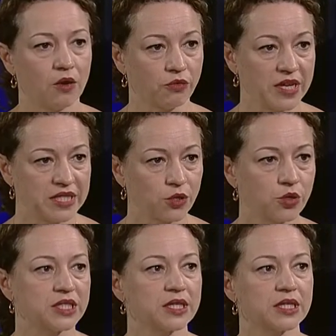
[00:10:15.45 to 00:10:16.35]

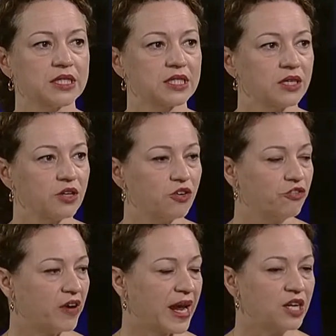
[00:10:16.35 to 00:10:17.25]
resources,
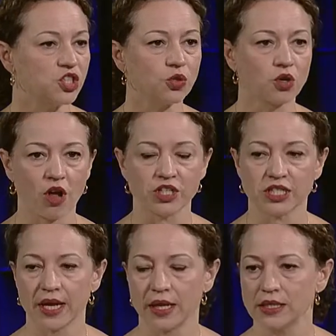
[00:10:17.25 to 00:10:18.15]
financial
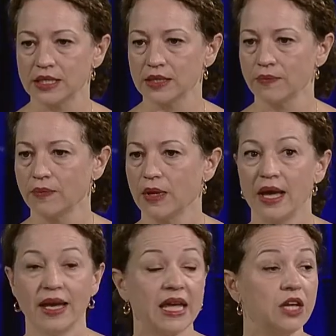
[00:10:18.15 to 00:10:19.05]
content,
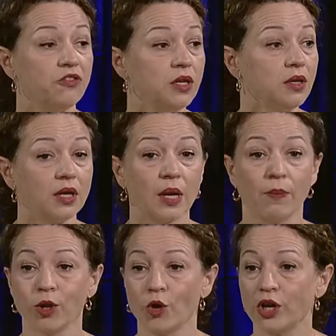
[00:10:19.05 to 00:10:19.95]
even
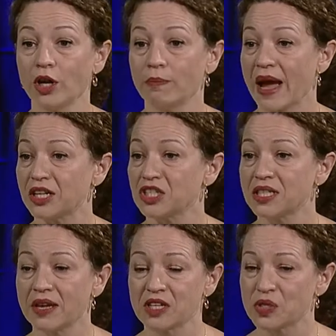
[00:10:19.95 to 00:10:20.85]
employer match
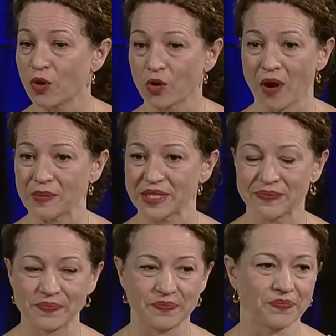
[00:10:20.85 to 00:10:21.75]
savings programs.
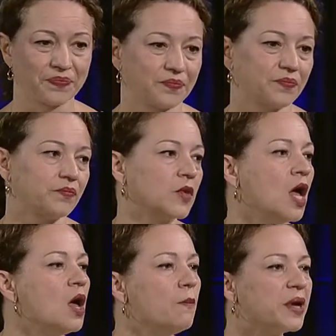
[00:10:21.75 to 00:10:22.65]

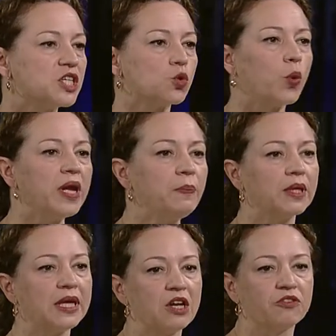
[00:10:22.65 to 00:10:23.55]
Because we
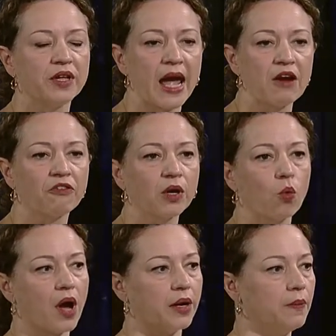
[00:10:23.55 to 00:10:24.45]
believe that
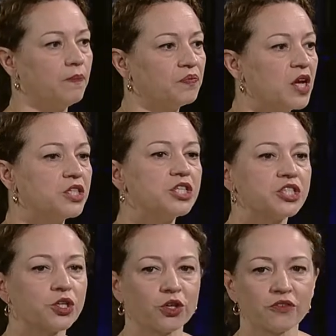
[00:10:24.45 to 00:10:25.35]
everyone
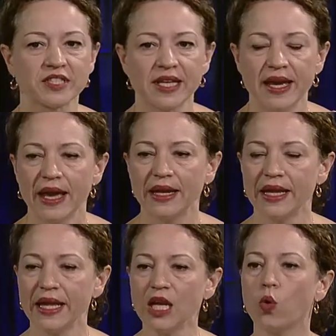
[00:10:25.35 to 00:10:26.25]
deserves an
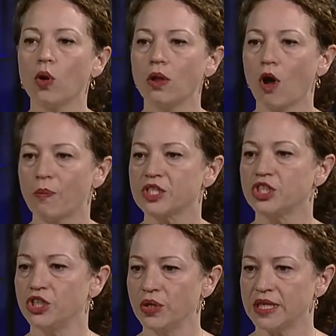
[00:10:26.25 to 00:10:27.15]
equal
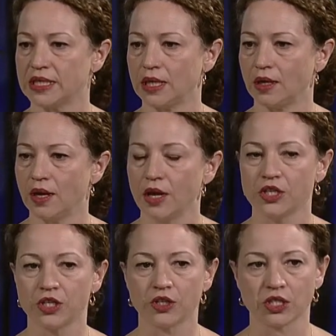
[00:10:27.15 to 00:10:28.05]
opportunity
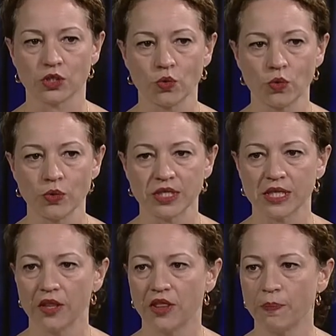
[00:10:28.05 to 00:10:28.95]
to the tools
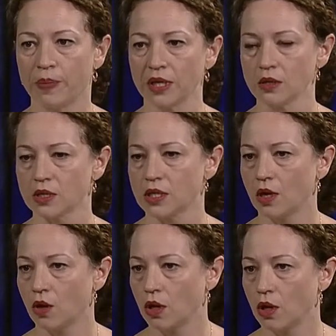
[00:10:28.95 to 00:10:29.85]
that build
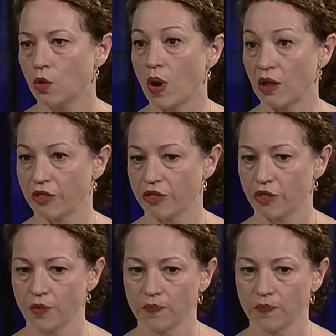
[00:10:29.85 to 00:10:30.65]
wealth.